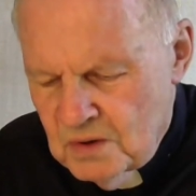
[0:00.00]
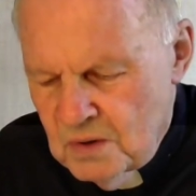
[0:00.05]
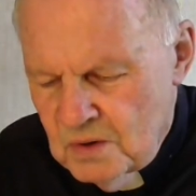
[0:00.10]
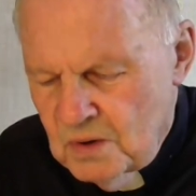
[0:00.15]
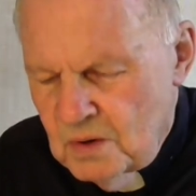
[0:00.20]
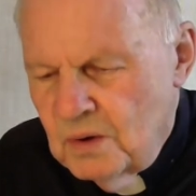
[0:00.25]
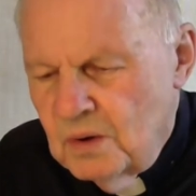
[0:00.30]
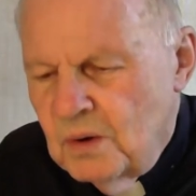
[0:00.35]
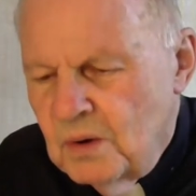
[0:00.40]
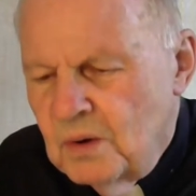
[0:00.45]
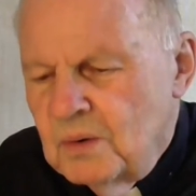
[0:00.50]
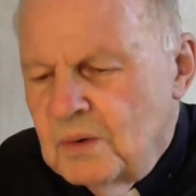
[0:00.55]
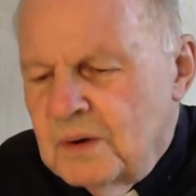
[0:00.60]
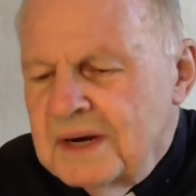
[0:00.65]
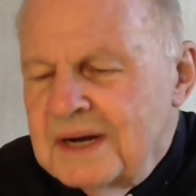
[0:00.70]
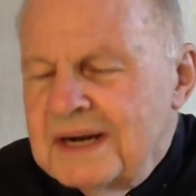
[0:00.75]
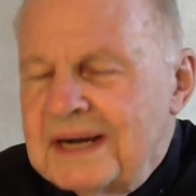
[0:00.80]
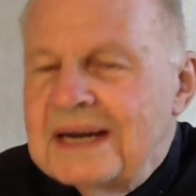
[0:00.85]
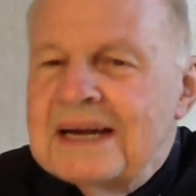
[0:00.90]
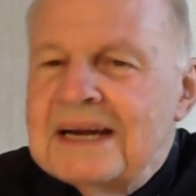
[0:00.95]

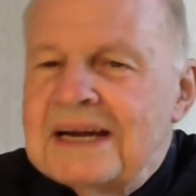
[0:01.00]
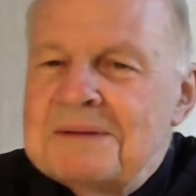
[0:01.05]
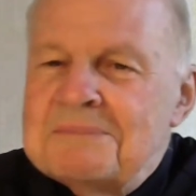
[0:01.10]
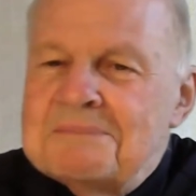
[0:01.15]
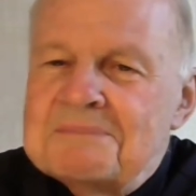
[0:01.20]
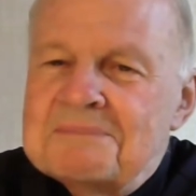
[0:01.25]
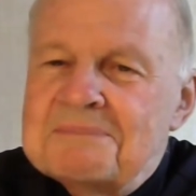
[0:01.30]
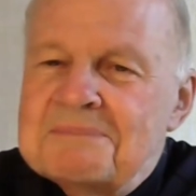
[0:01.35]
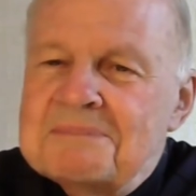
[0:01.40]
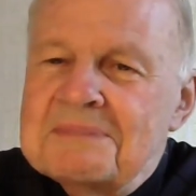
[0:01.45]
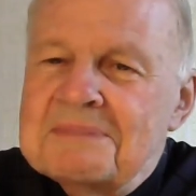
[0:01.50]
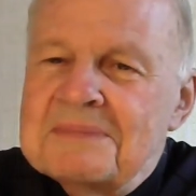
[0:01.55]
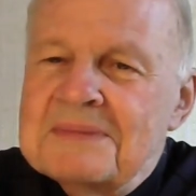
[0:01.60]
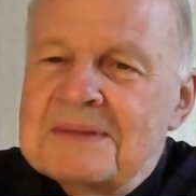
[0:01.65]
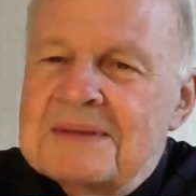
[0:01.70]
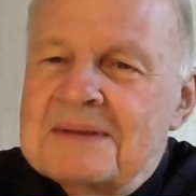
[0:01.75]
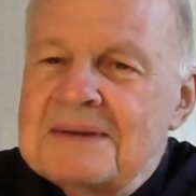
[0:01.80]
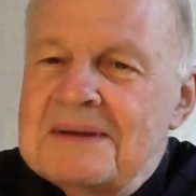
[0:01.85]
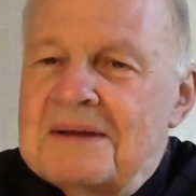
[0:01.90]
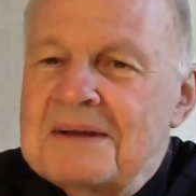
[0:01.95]
Okay,
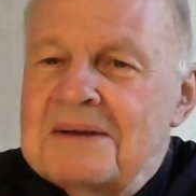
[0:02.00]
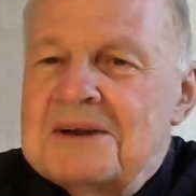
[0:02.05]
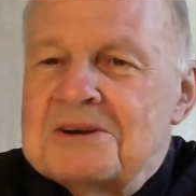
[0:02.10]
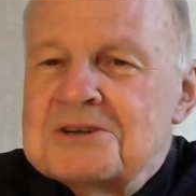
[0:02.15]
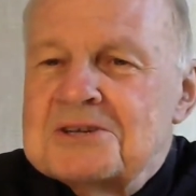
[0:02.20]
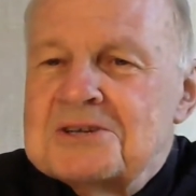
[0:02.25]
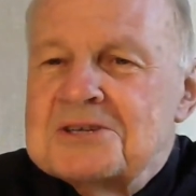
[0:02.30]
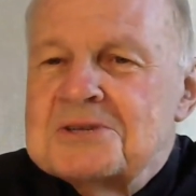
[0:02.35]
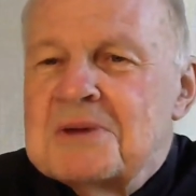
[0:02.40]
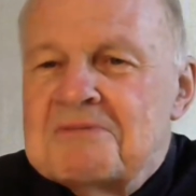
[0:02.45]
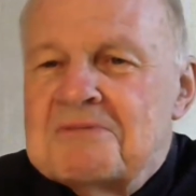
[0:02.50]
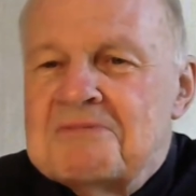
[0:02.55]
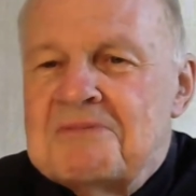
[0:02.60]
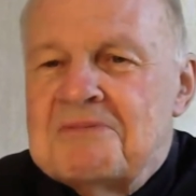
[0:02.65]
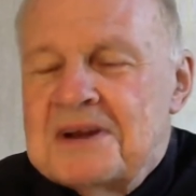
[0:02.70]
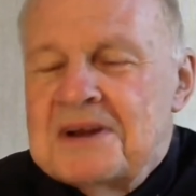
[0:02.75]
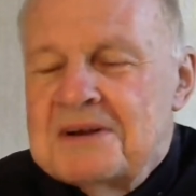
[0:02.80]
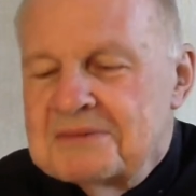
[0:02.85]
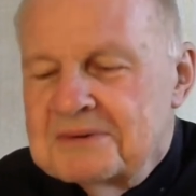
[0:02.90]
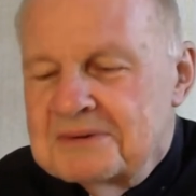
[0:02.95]
now here's my
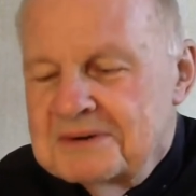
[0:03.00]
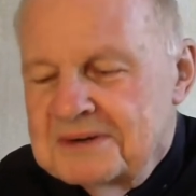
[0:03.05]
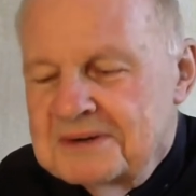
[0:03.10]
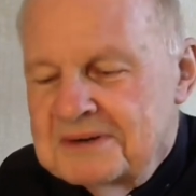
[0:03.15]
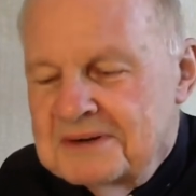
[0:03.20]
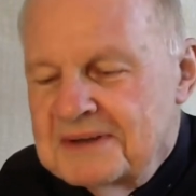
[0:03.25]
favorite,